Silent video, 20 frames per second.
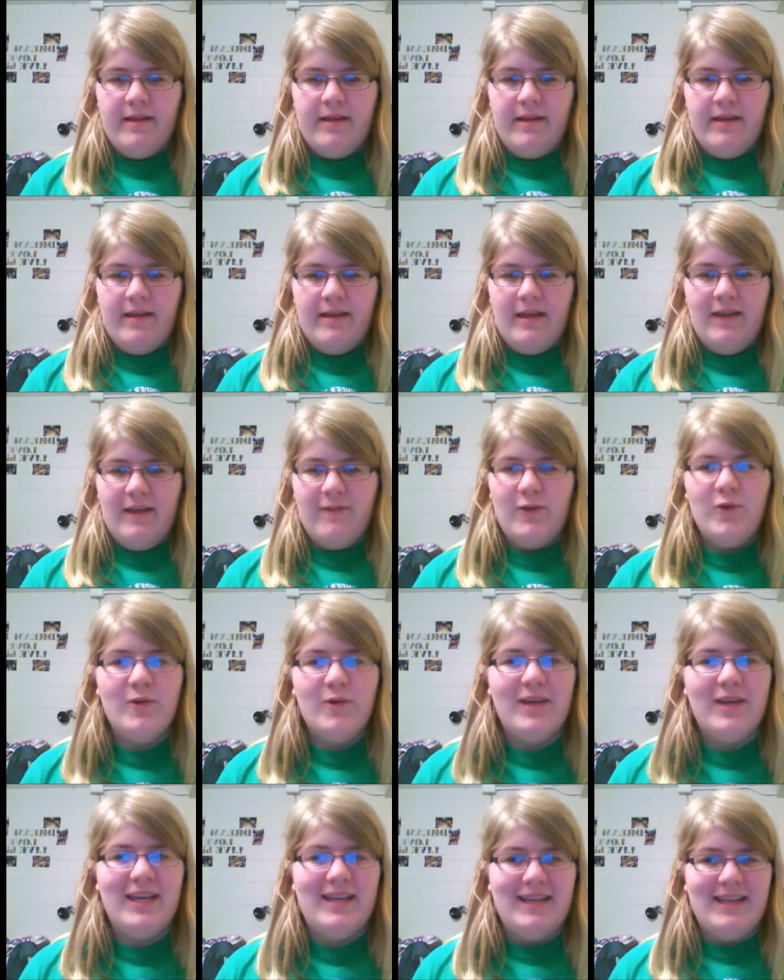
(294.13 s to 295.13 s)
If you
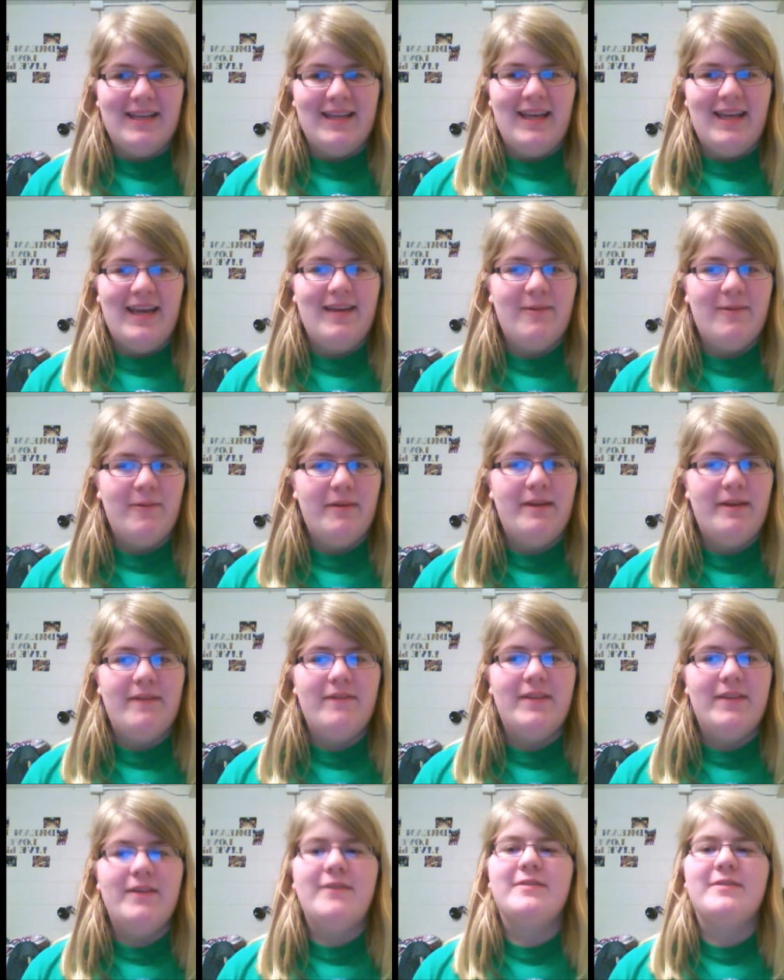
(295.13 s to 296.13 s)
can get one of
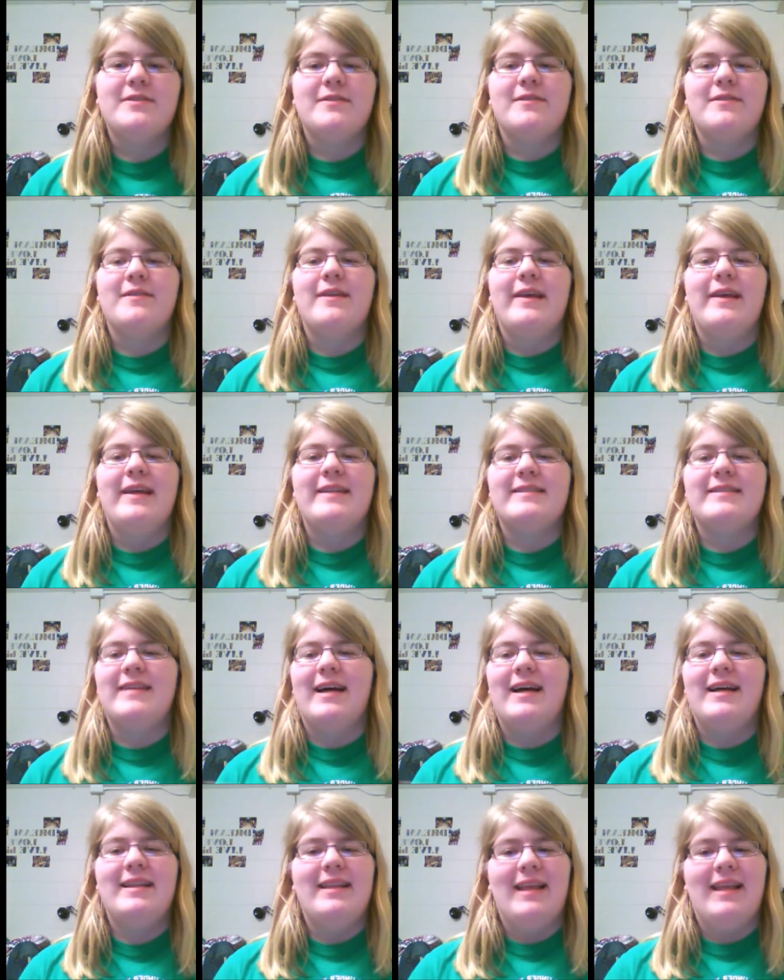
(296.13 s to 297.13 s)
those, it's
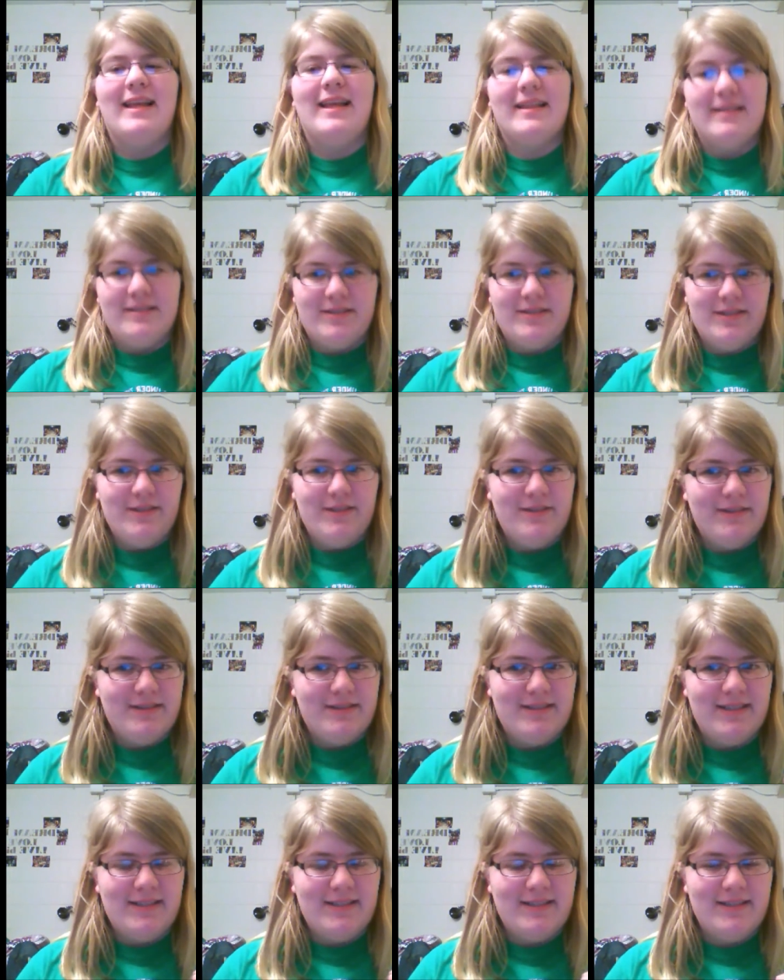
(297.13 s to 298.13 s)
on the student
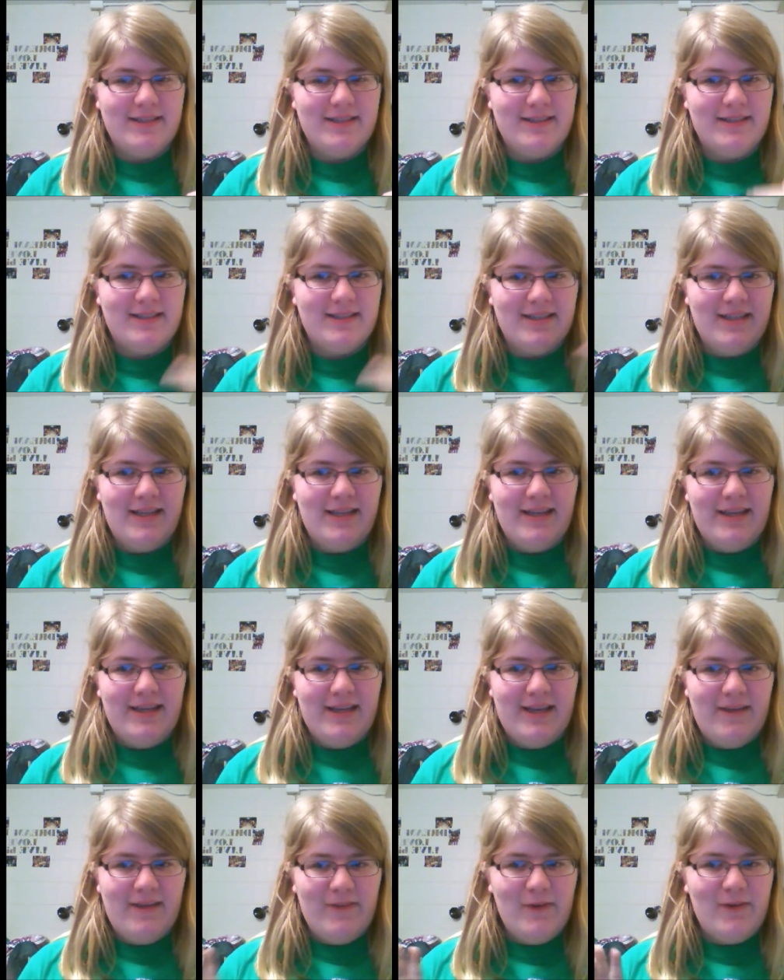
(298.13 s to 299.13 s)
center.
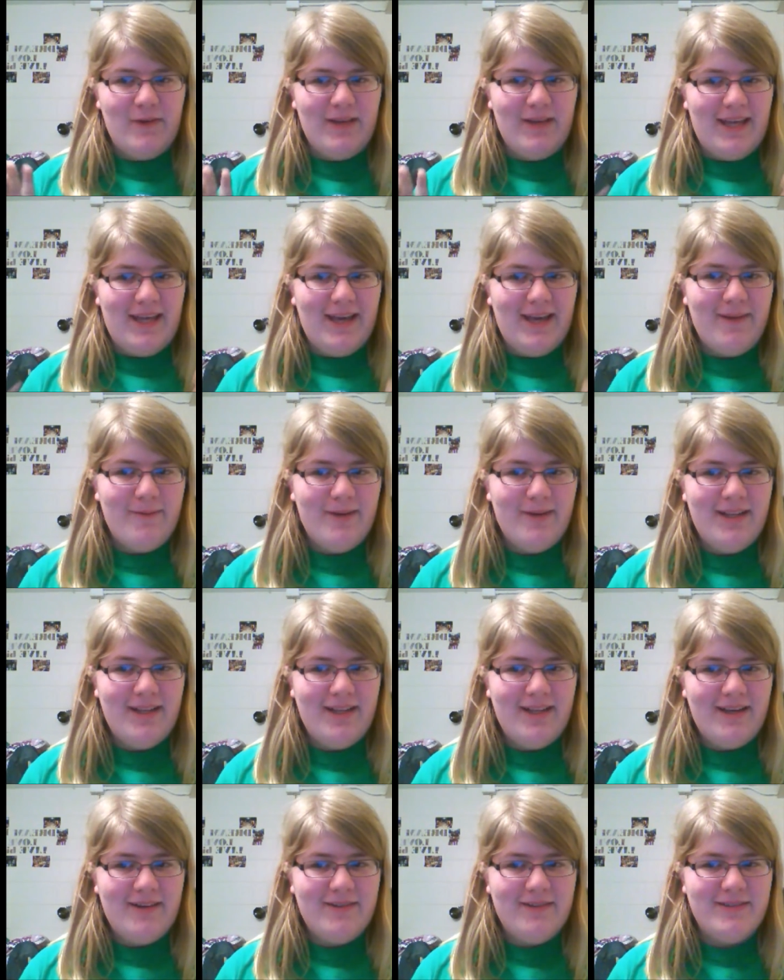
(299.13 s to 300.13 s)
If you can get one of
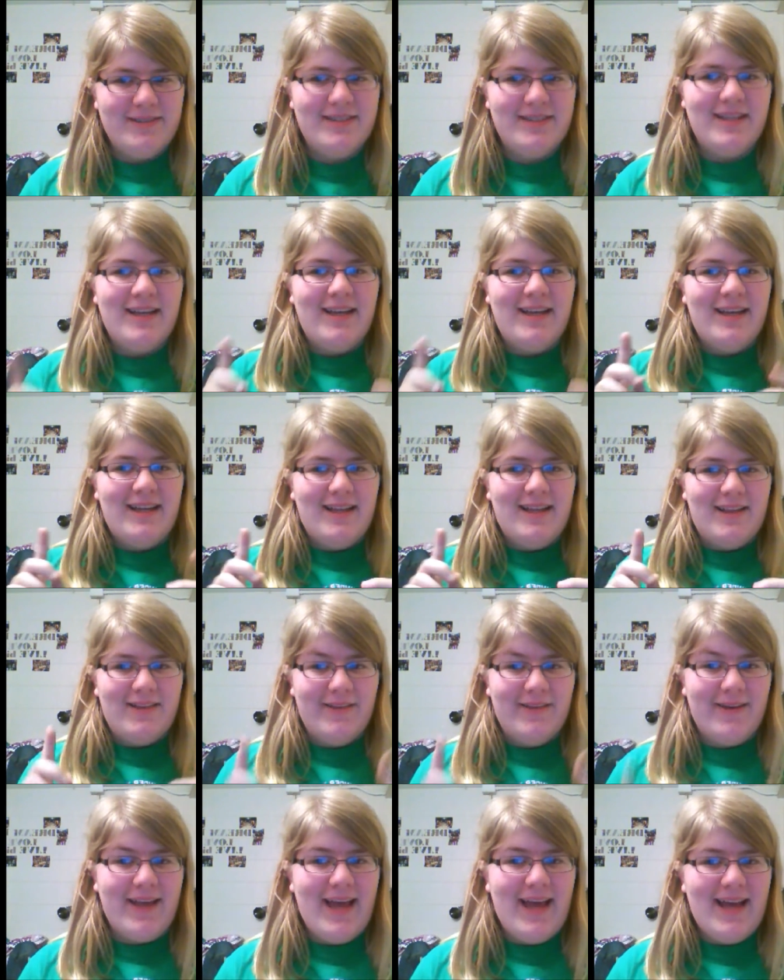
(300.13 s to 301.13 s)
those,
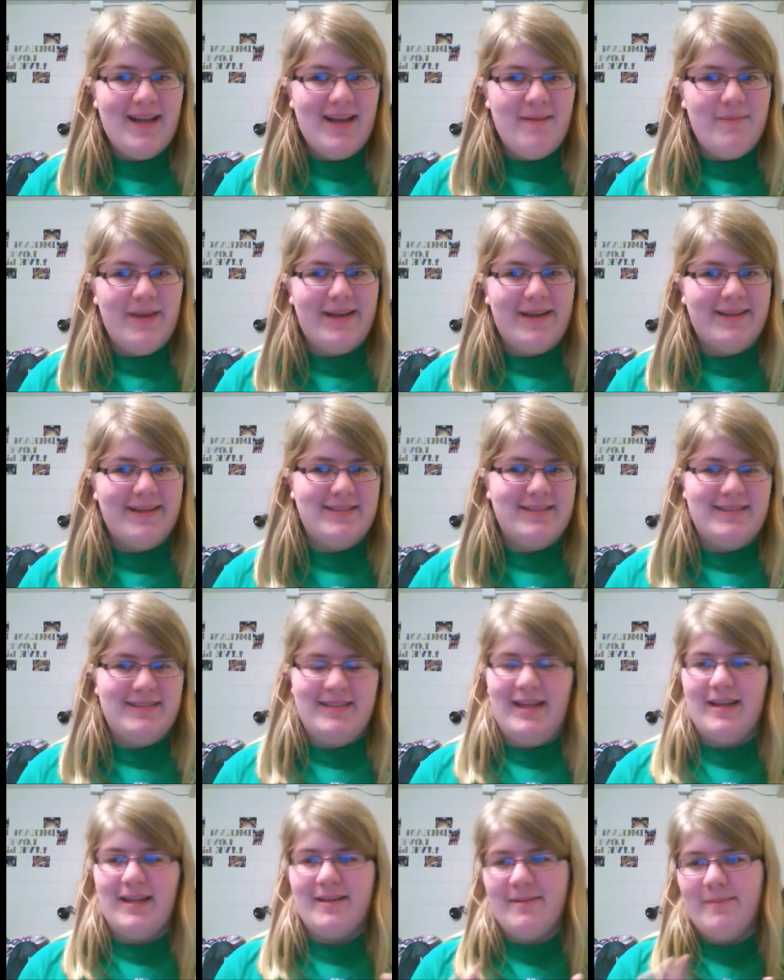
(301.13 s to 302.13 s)
look at it because it's
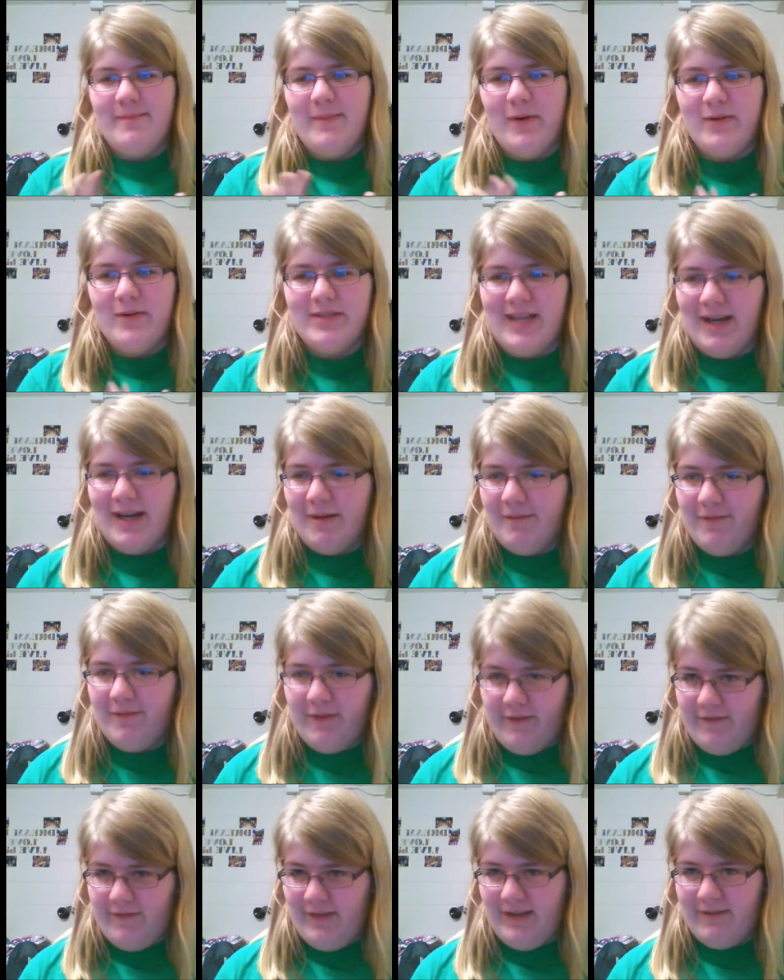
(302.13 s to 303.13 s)
like the most helpful
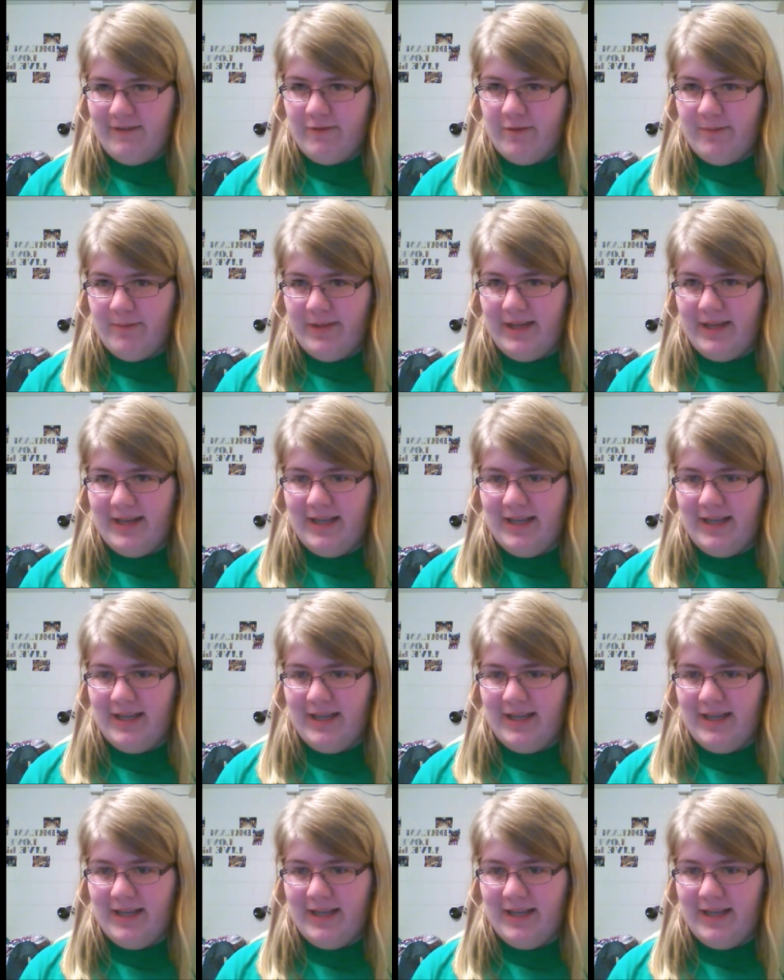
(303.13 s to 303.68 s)
thing for planning